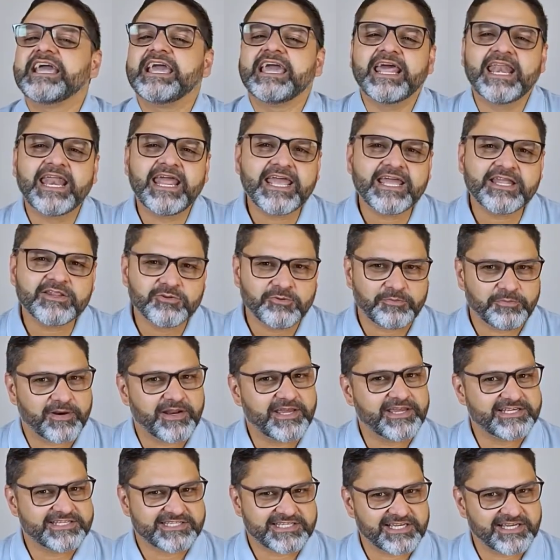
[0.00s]
So,
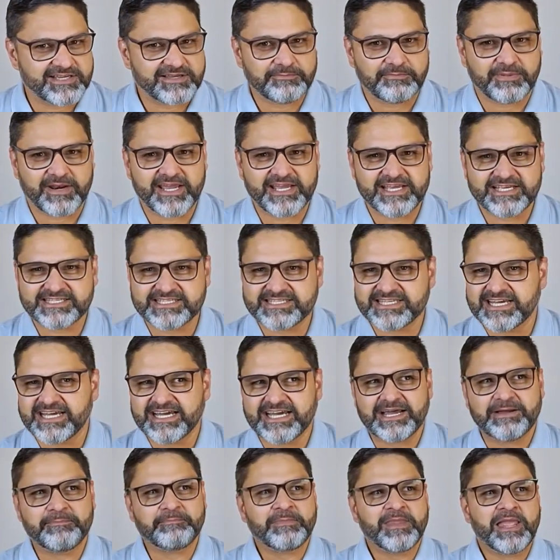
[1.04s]
the secret to
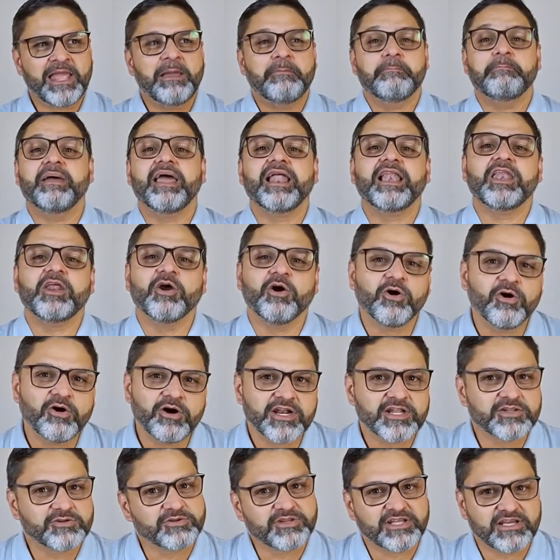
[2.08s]
improving the cluneal
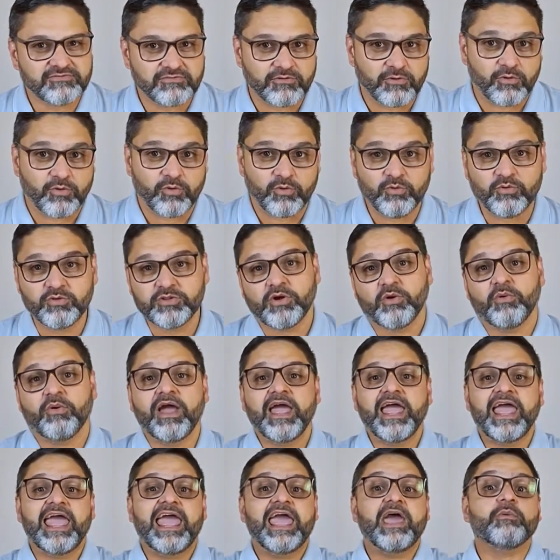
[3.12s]
nerve is gentle
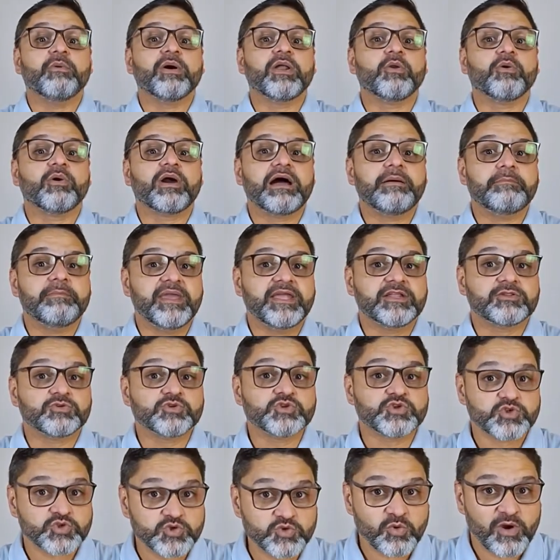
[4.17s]
stretching of these two
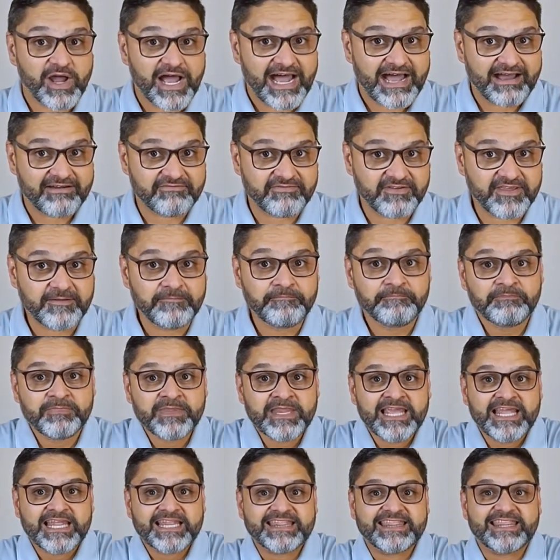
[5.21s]
muscles at the same
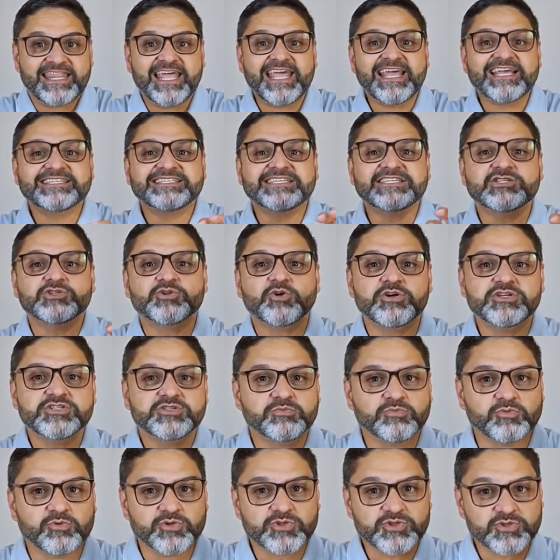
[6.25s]
time. The
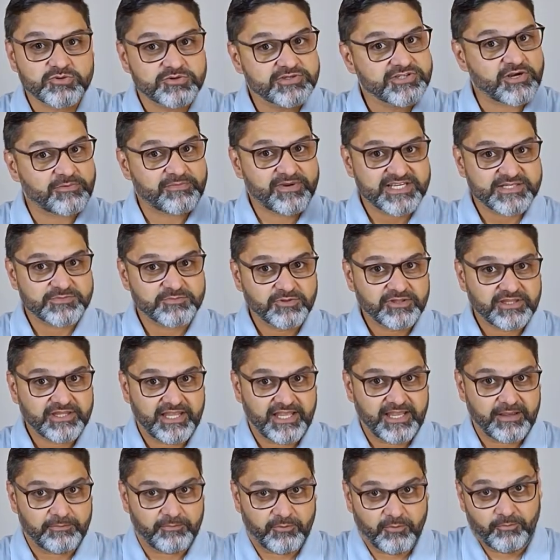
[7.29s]
gluteus on the side
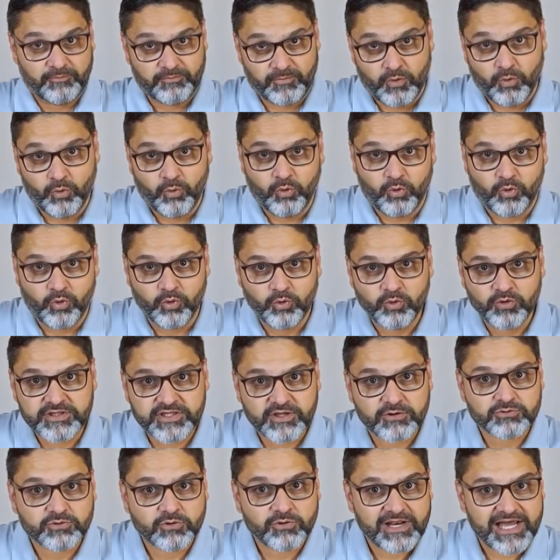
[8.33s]
of the pain and the
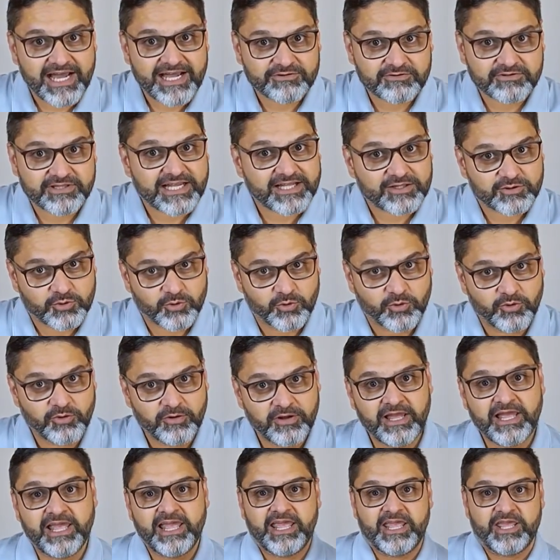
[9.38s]
shoulder, right?
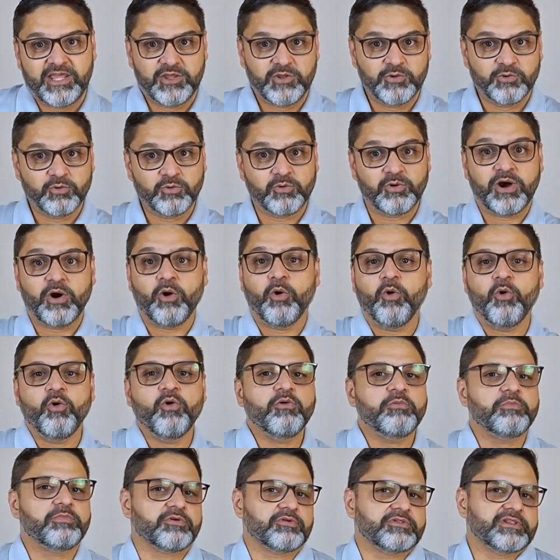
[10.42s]
And the latissimus
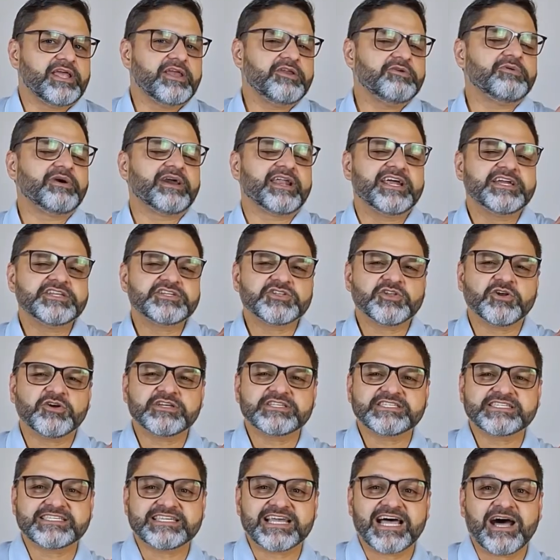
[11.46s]
dorsi on the other
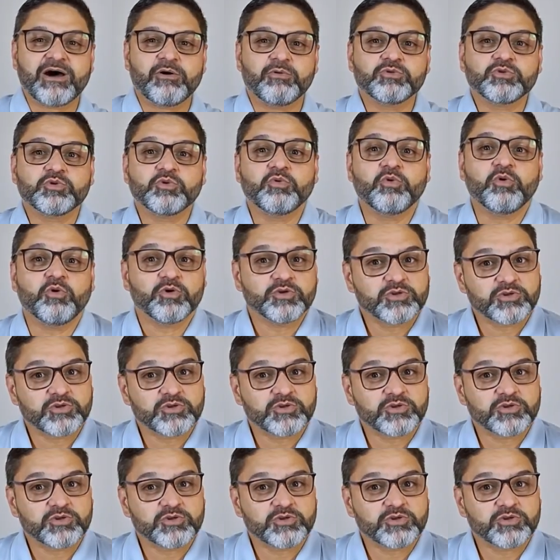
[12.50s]
side. Is that